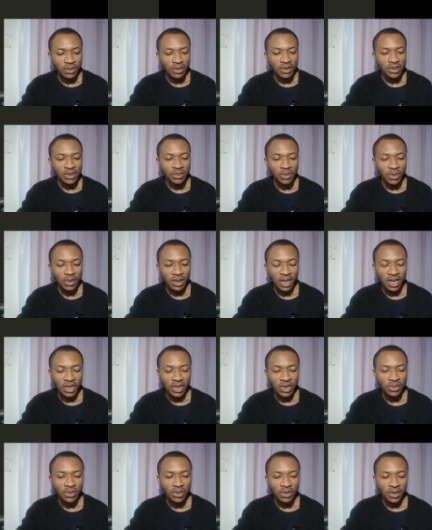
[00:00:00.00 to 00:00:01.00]
is more
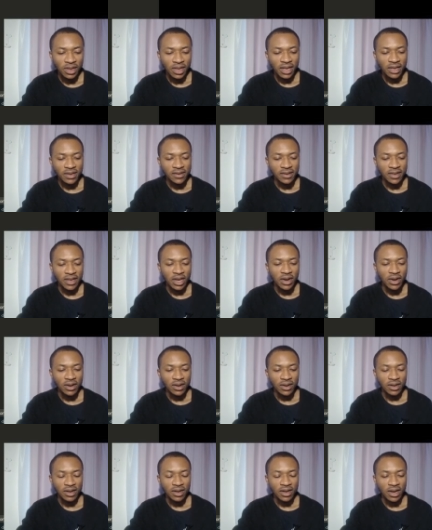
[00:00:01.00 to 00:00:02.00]
like you want to get the
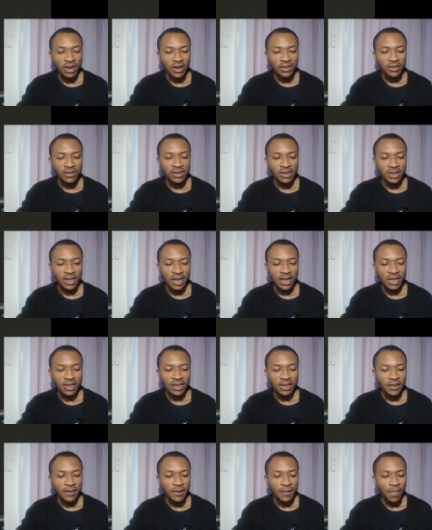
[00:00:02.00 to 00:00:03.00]

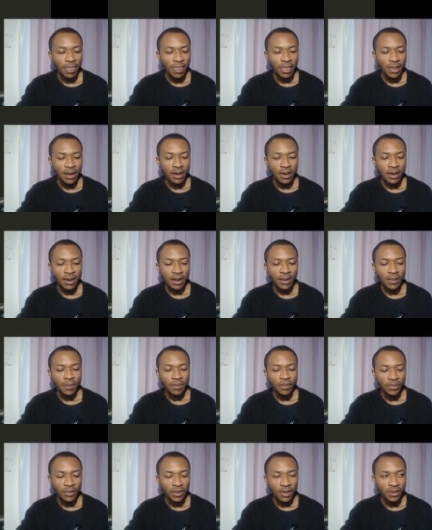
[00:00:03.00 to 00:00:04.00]
unsigned
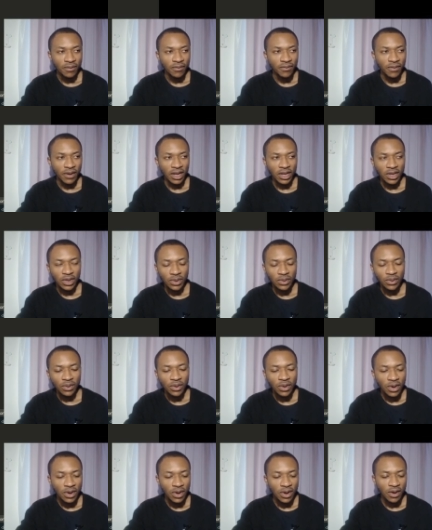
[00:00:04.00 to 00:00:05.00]
value
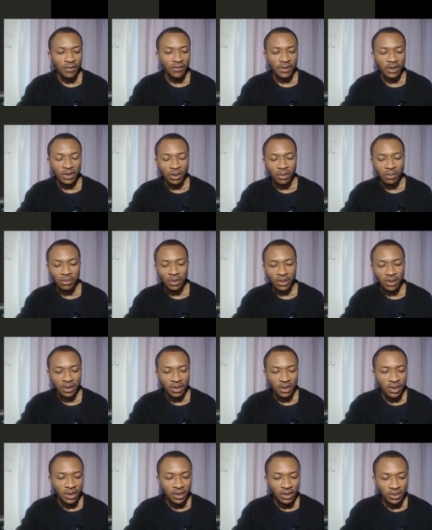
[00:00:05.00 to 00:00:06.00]
of a number.
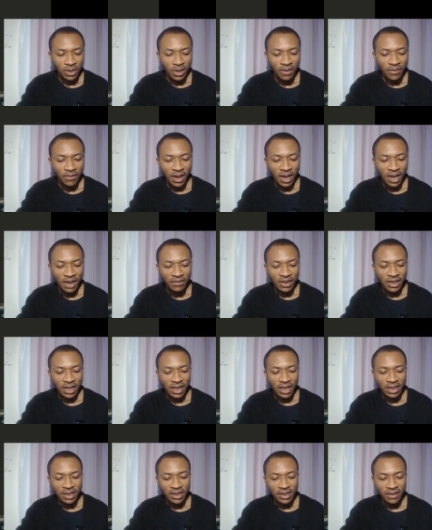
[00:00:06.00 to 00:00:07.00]
So if I have a
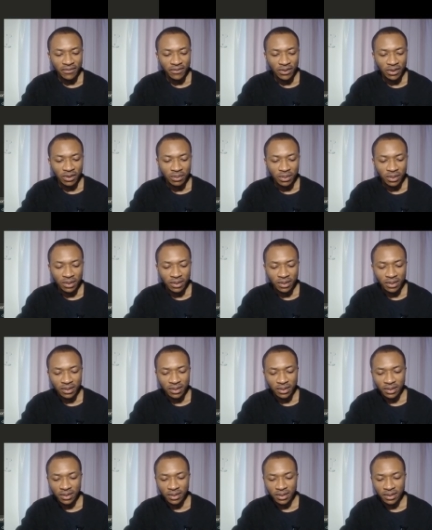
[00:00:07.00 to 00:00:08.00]
negative number,
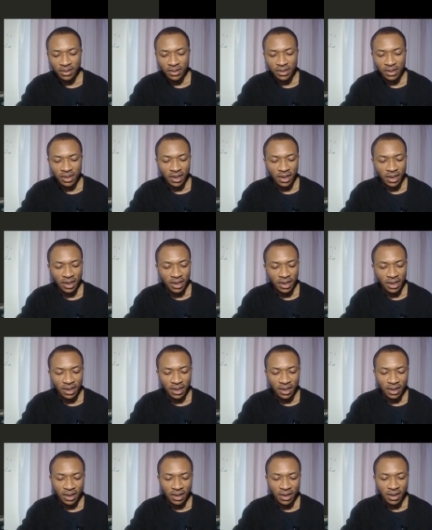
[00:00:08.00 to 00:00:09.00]

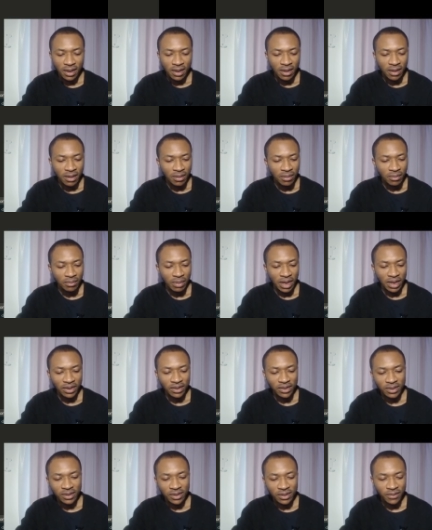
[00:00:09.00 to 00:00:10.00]
say
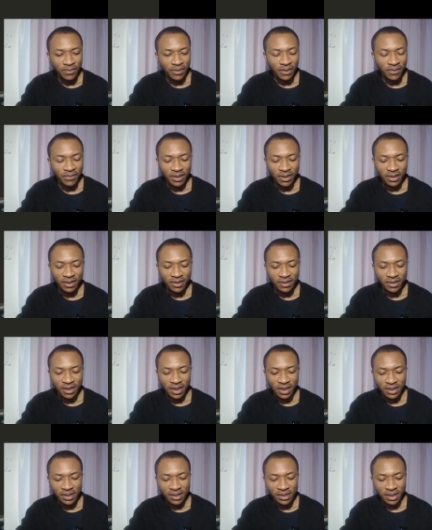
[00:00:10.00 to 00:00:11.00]
minus 50 in this
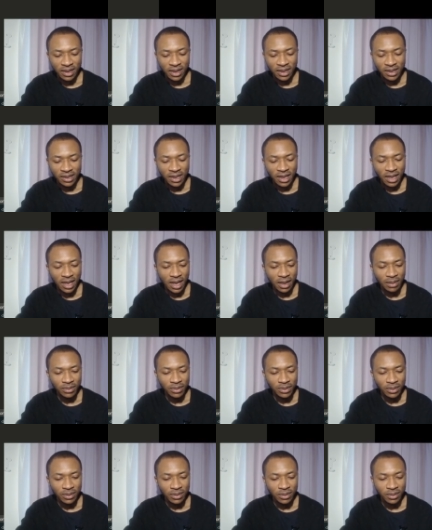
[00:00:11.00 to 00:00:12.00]
case, and I say
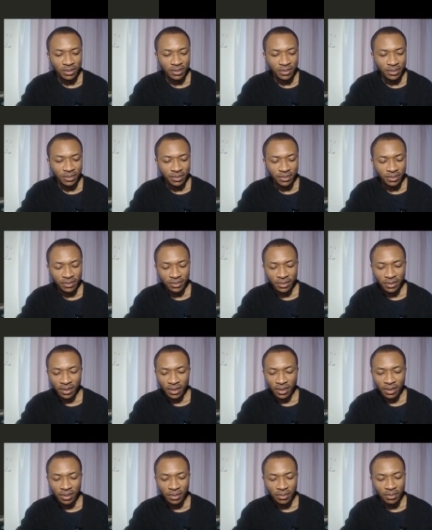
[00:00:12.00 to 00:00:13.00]
absolute
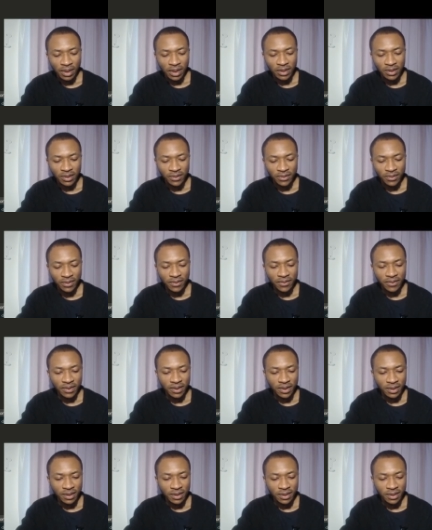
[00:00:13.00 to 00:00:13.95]
minus 50,